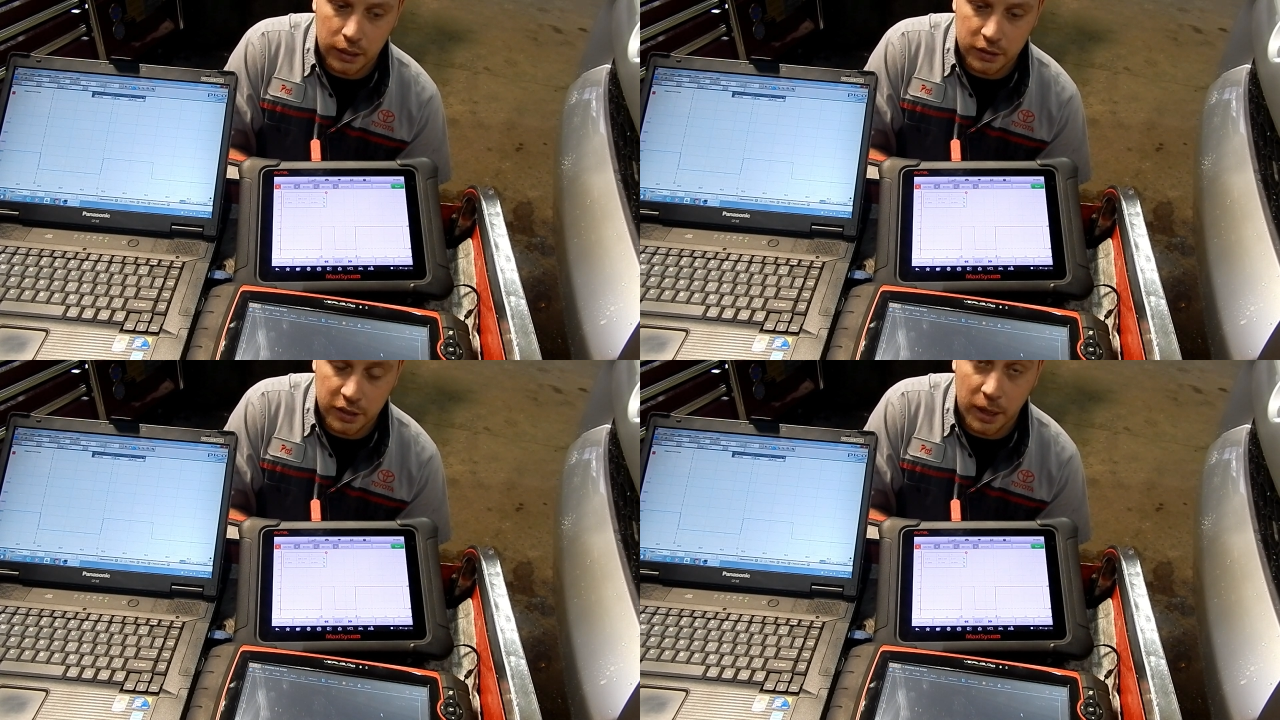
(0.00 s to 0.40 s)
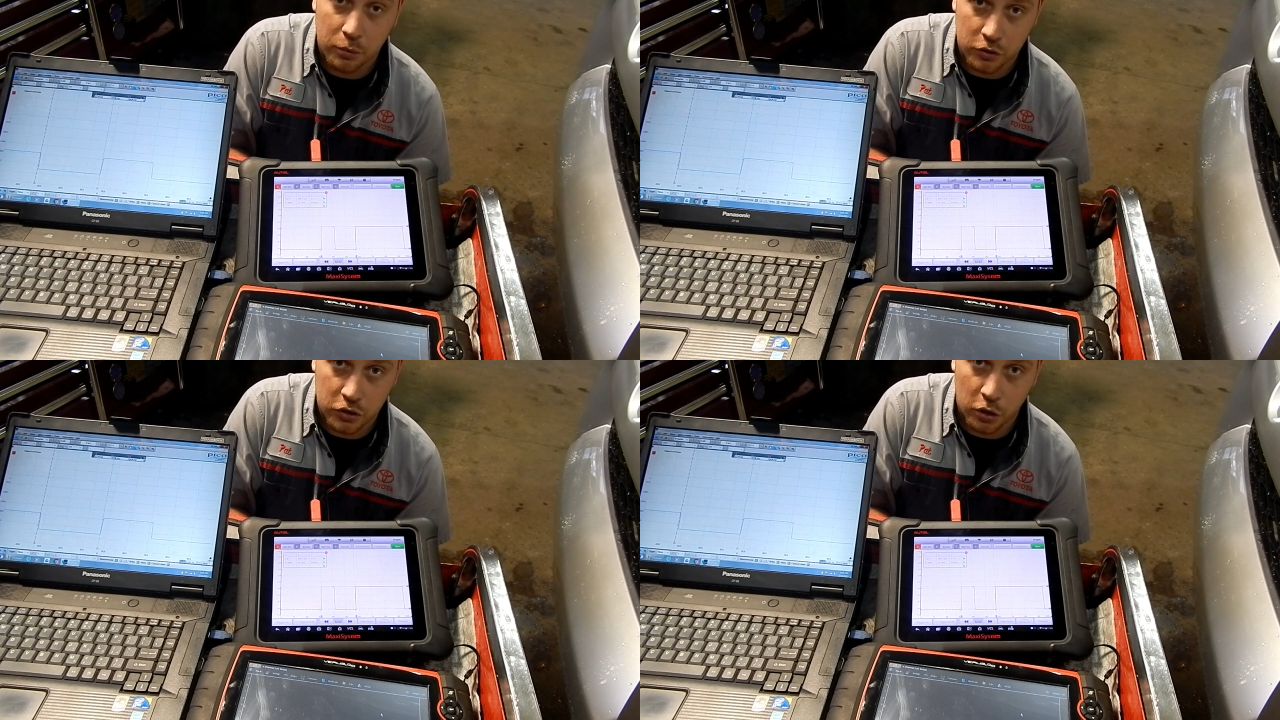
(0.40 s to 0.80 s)

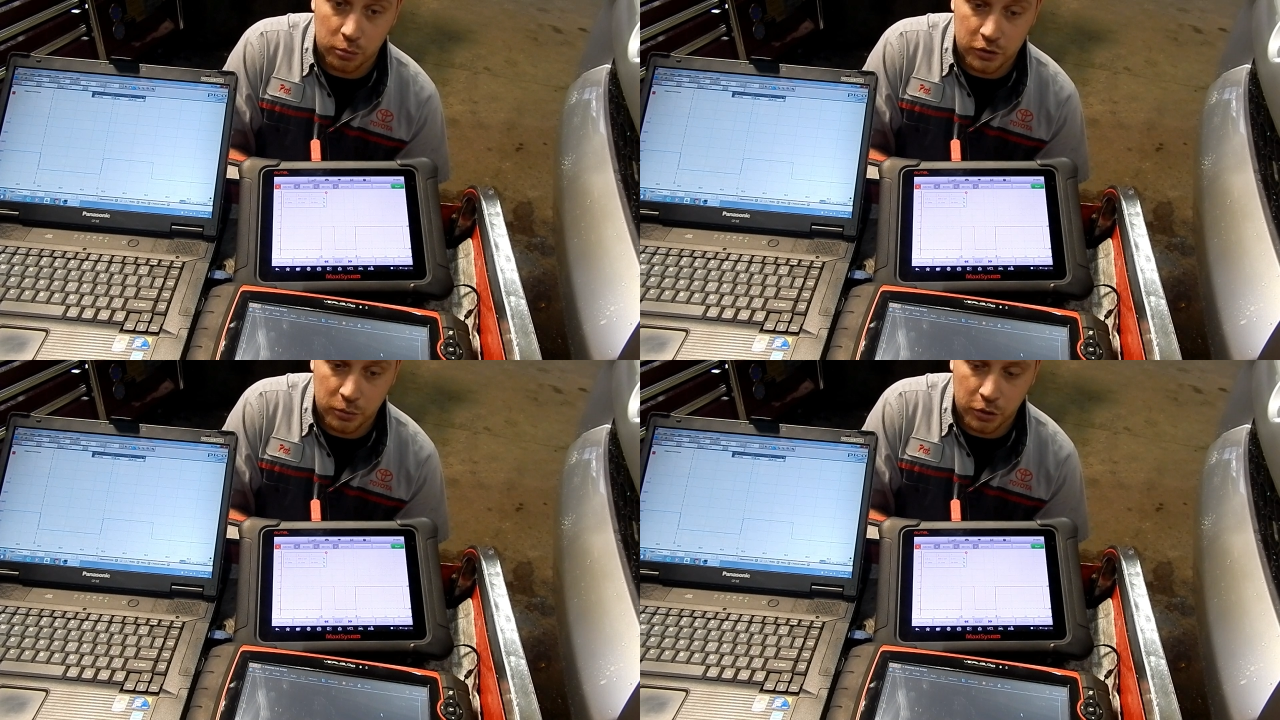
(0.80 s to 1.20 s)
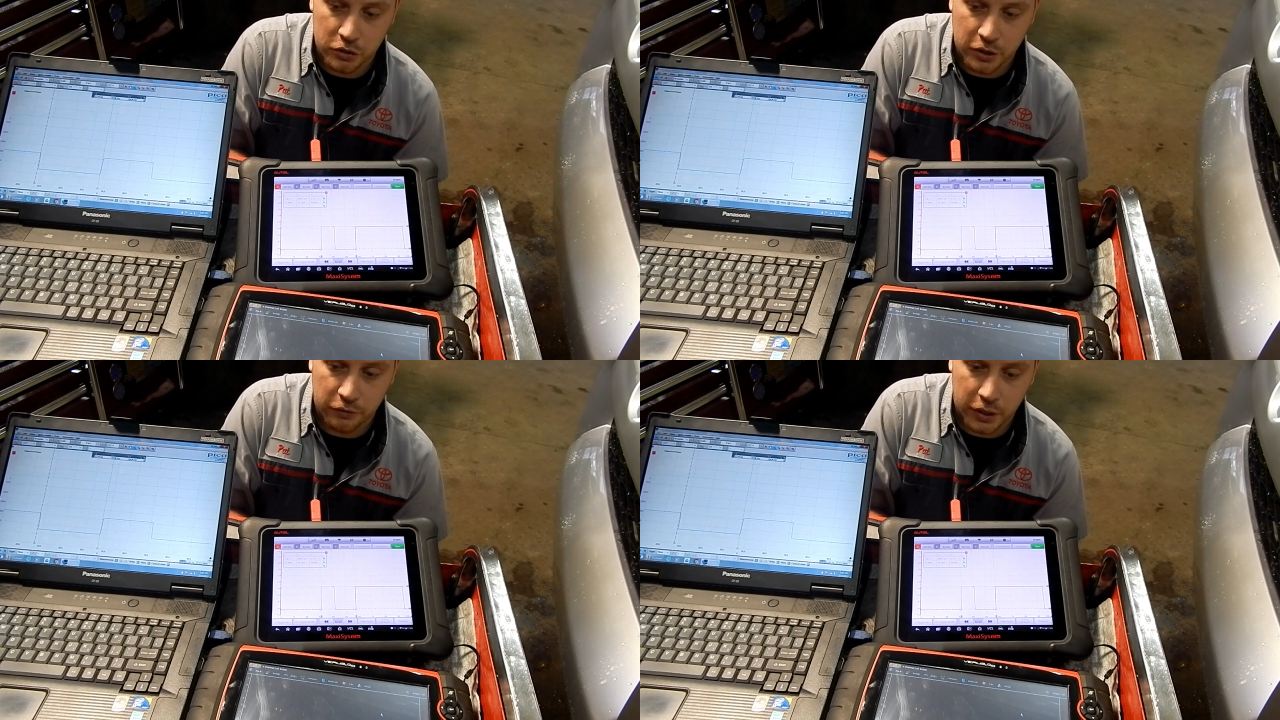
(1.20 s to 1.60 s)
snap-on scope is the
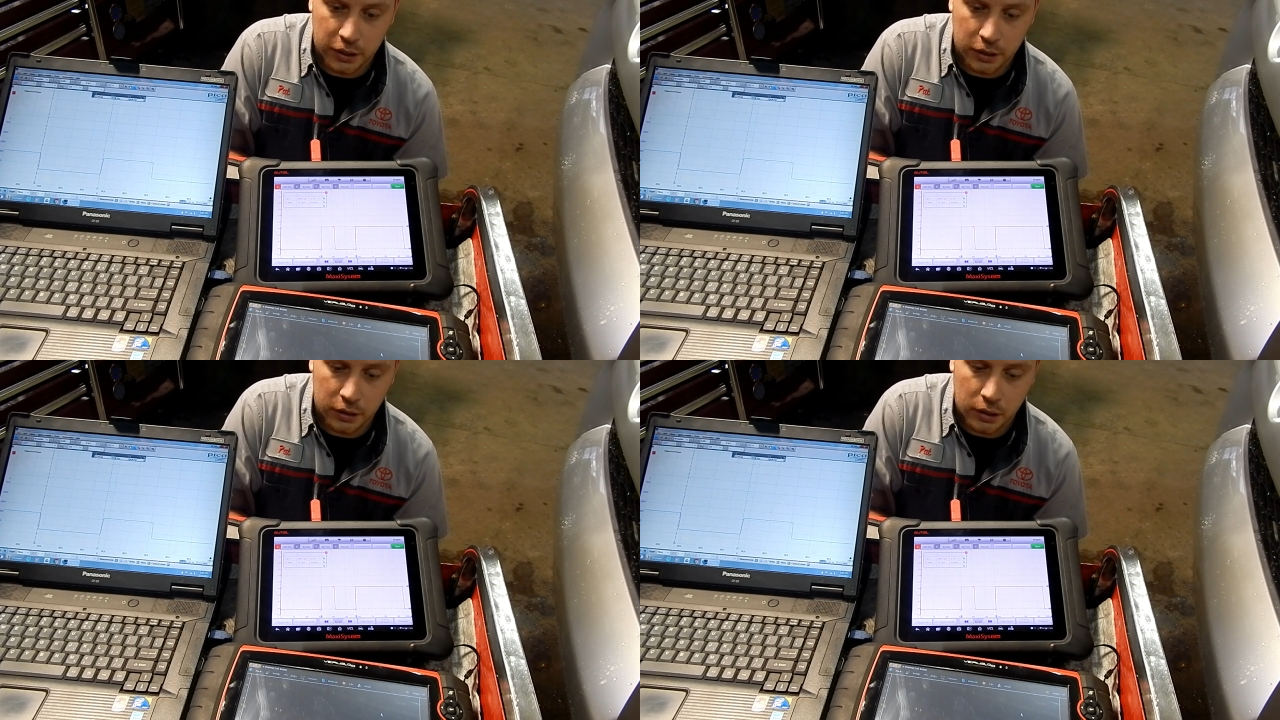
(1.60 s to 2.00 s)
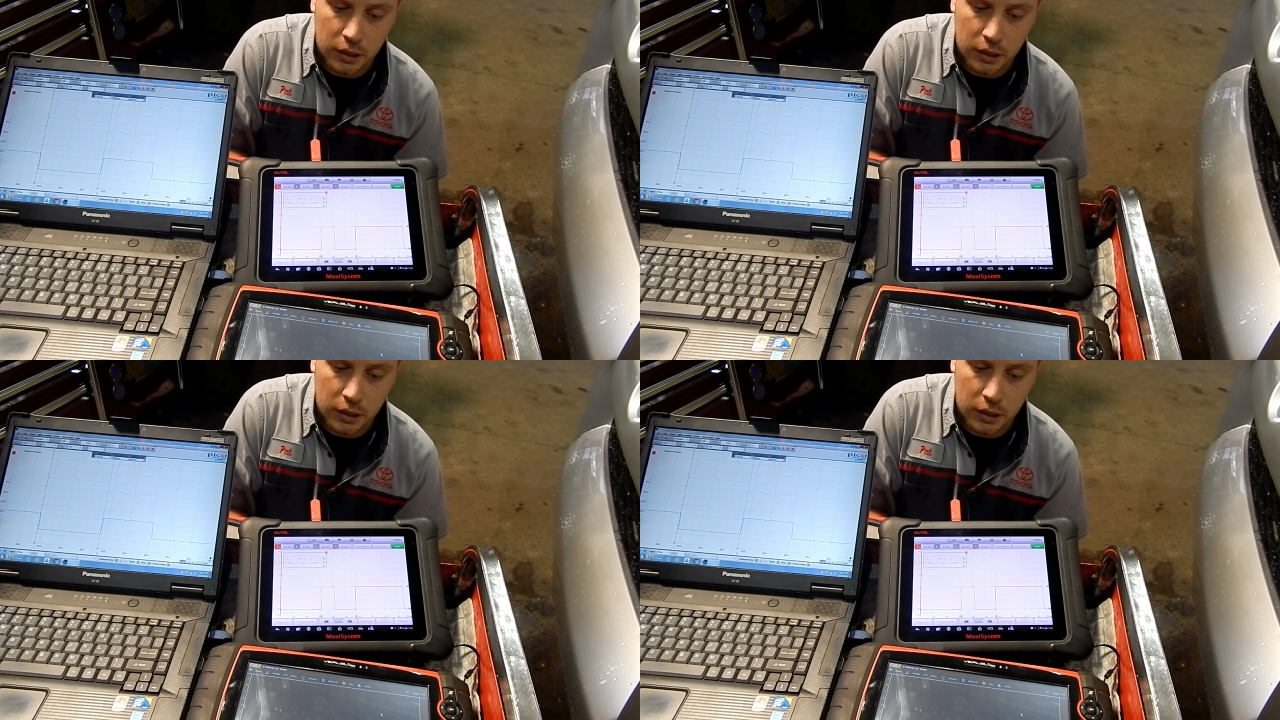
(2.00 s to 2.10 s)
most convenient.